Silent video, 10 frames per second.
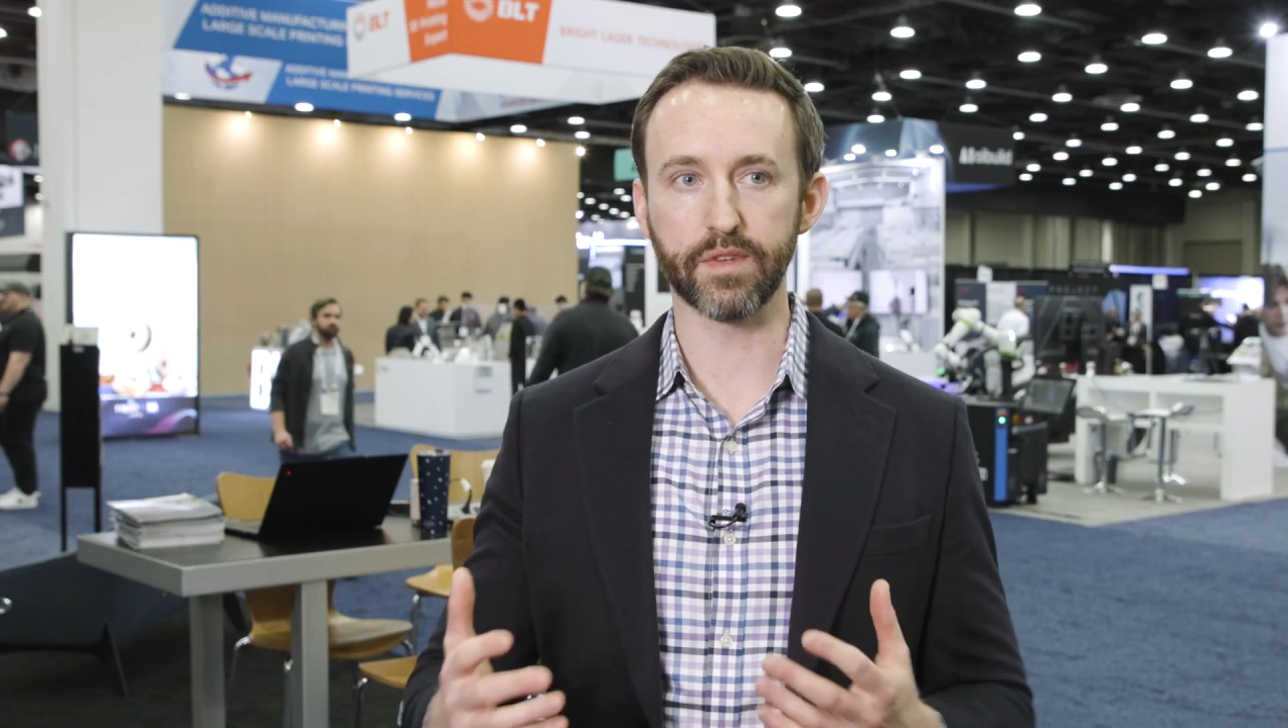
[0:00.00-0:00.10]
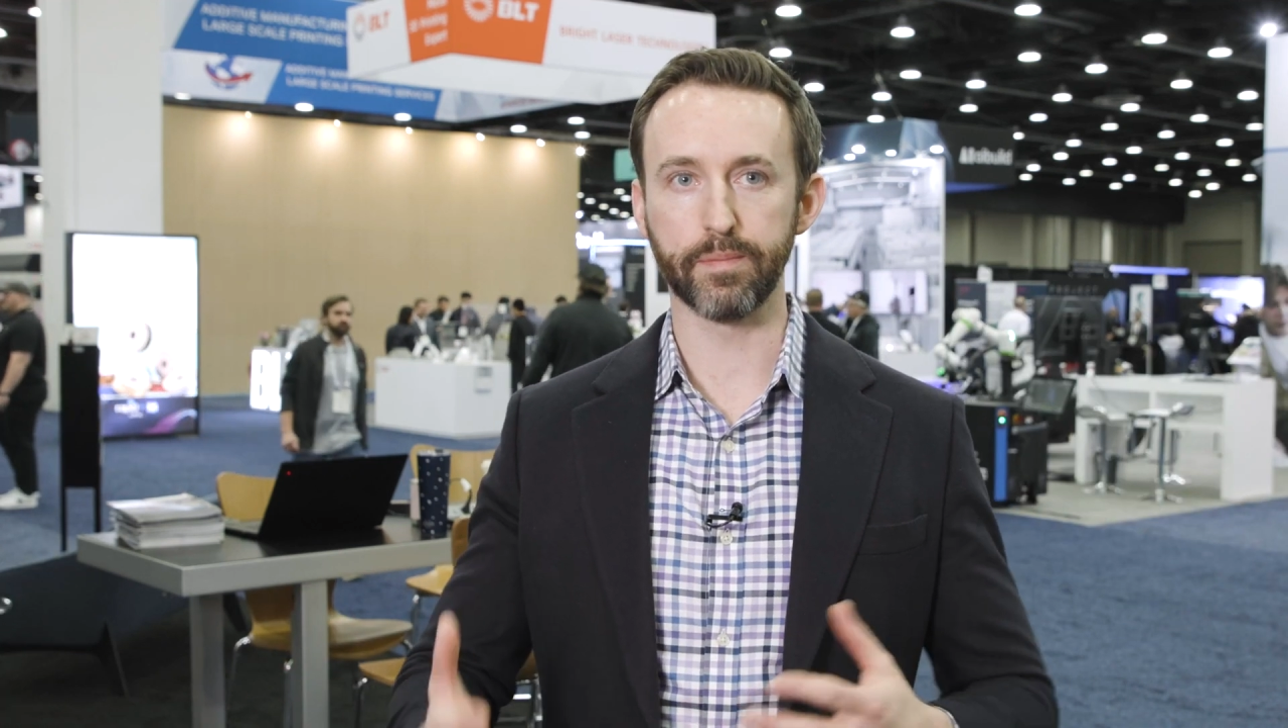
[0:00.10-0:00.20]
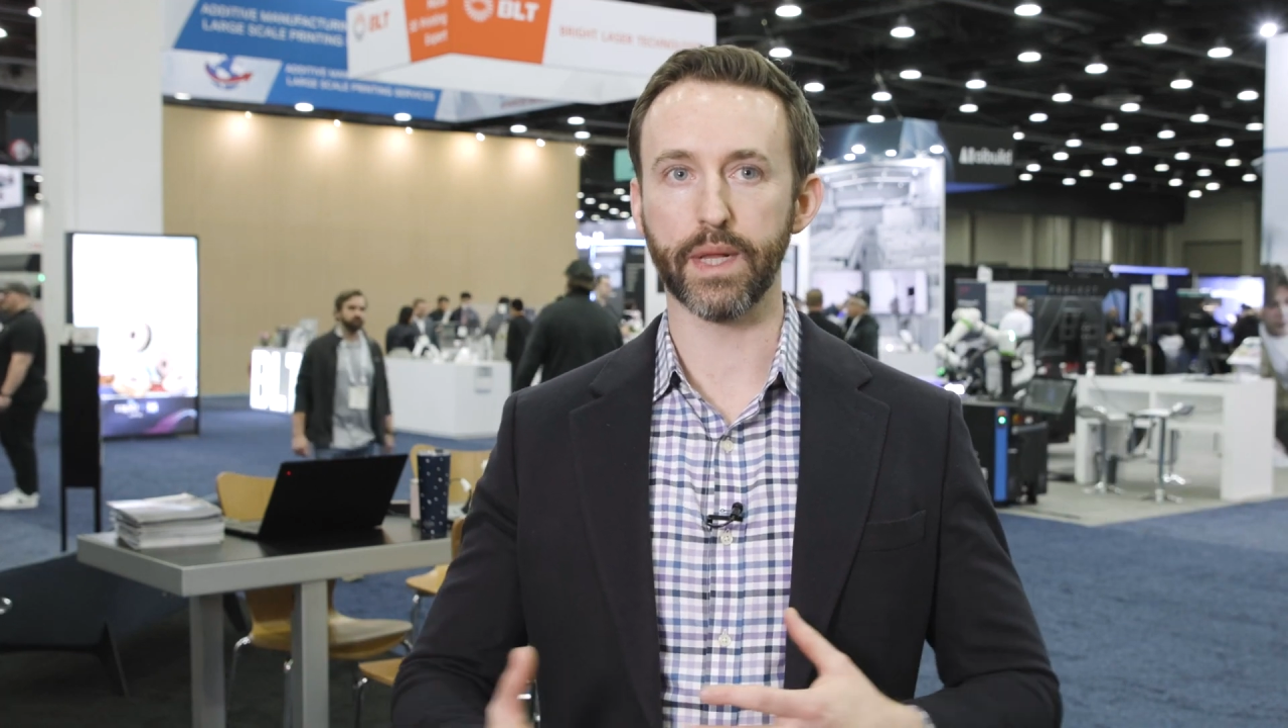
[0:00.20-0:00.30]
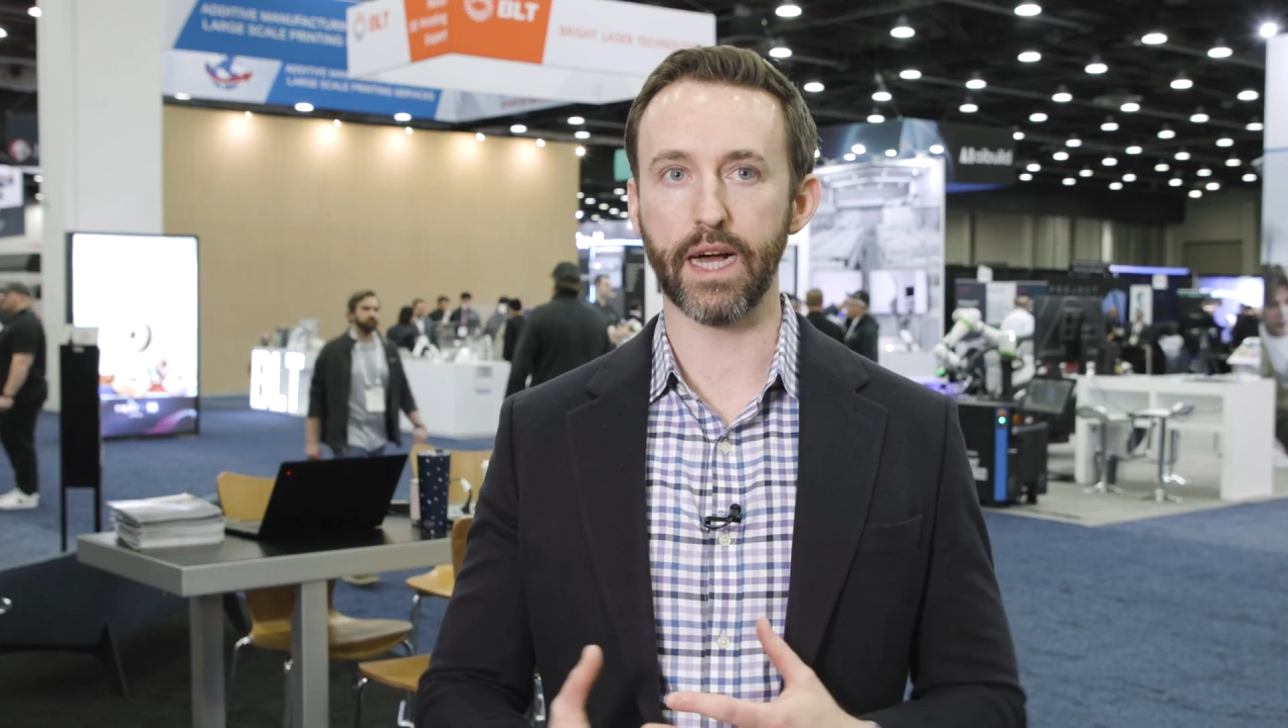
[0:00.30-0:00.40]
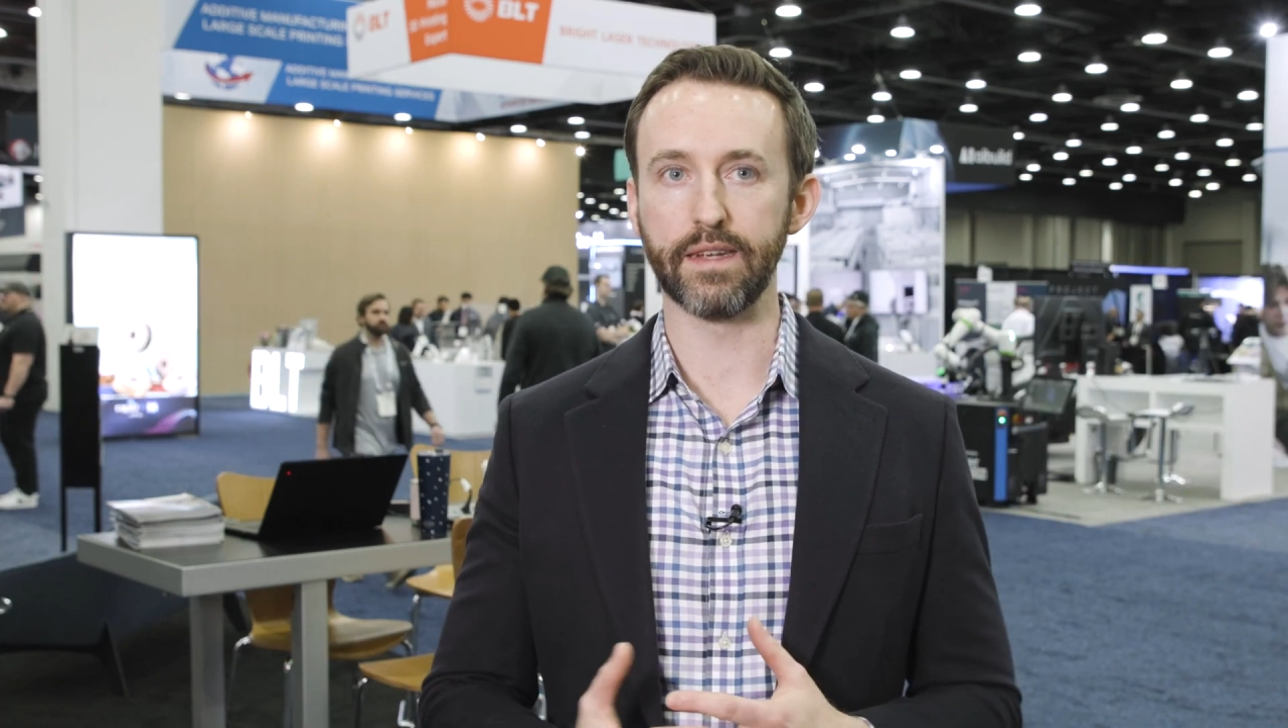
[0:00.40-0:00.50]

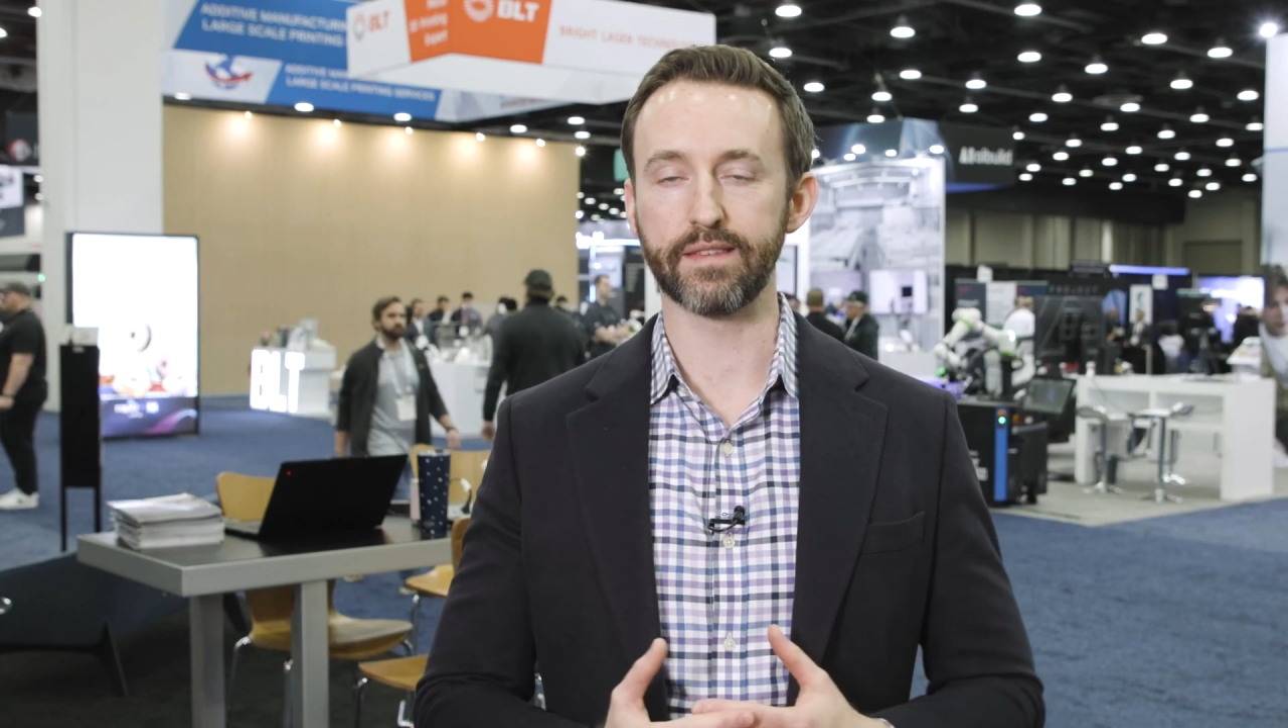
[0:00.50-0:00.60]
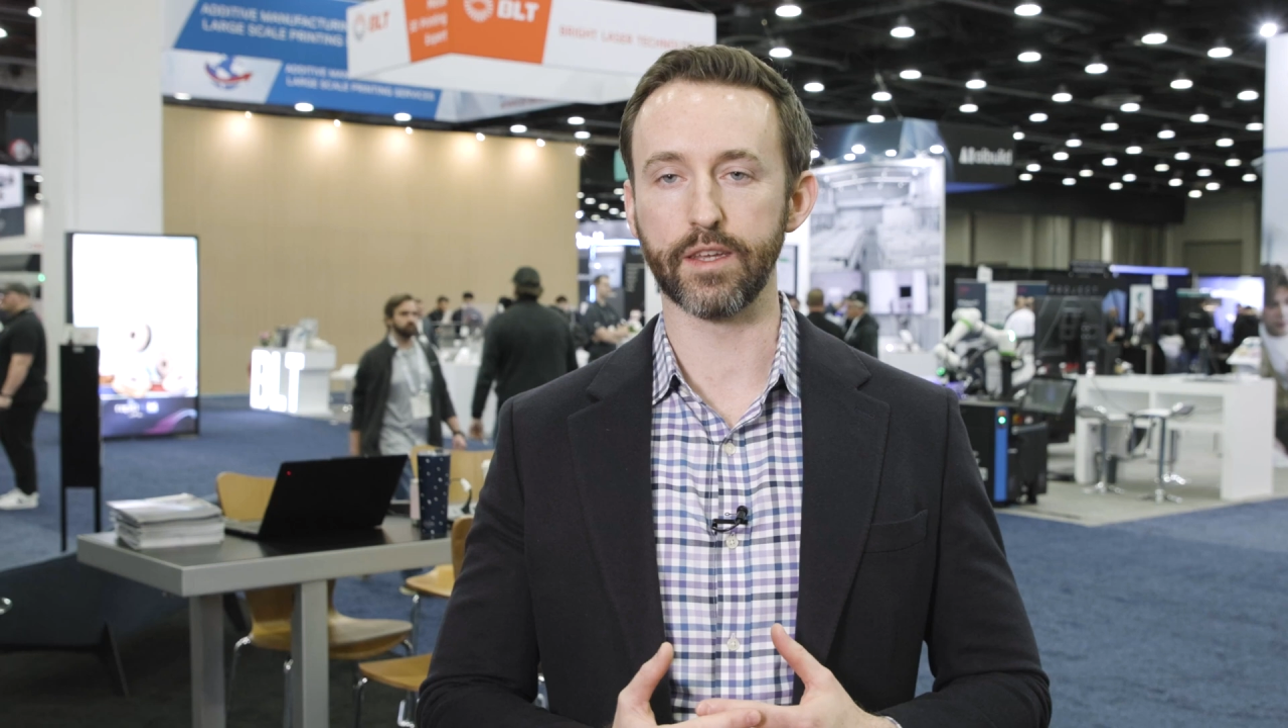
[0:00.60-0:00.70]
implies